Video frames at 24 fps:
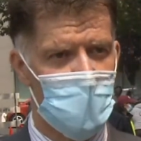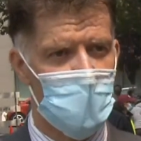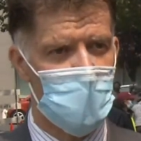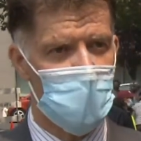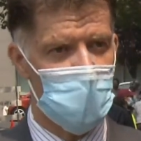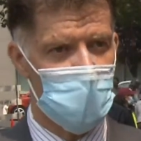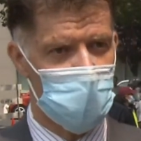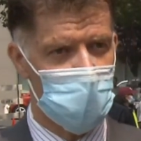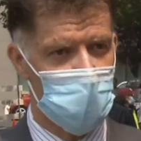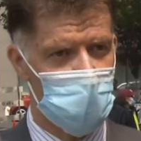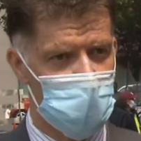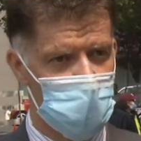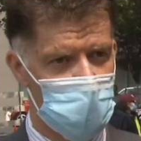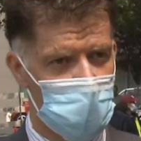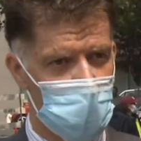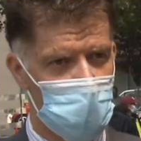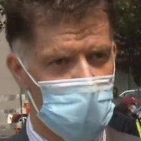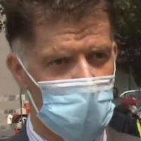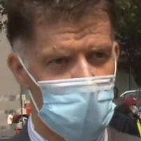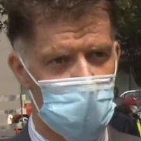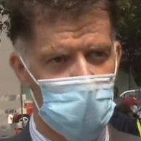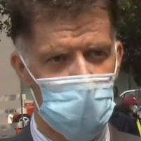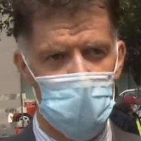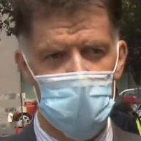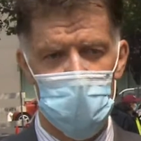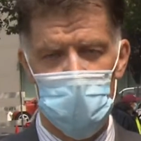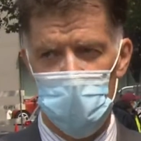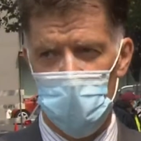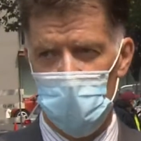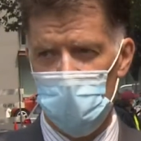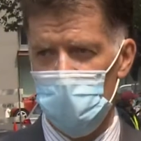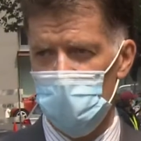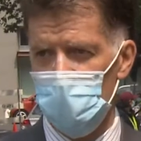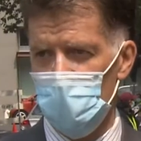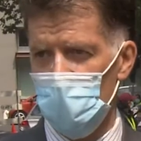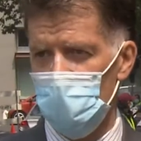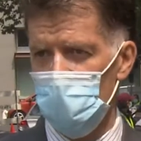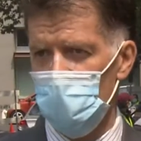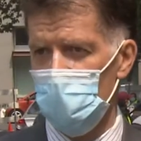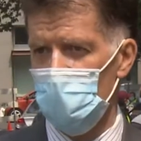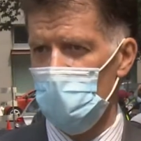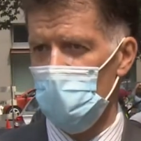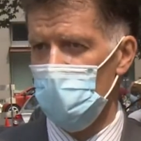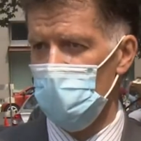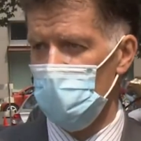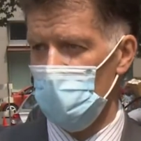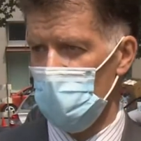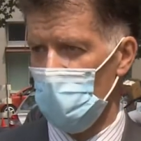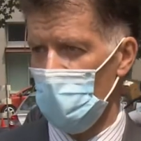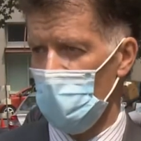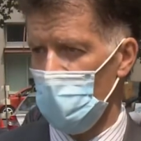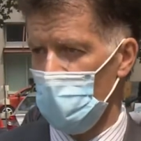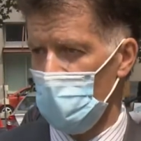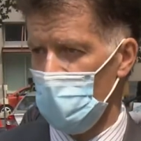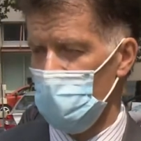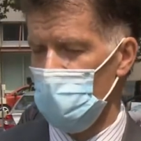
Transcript: in this neighborhood and other neighborhoods with a high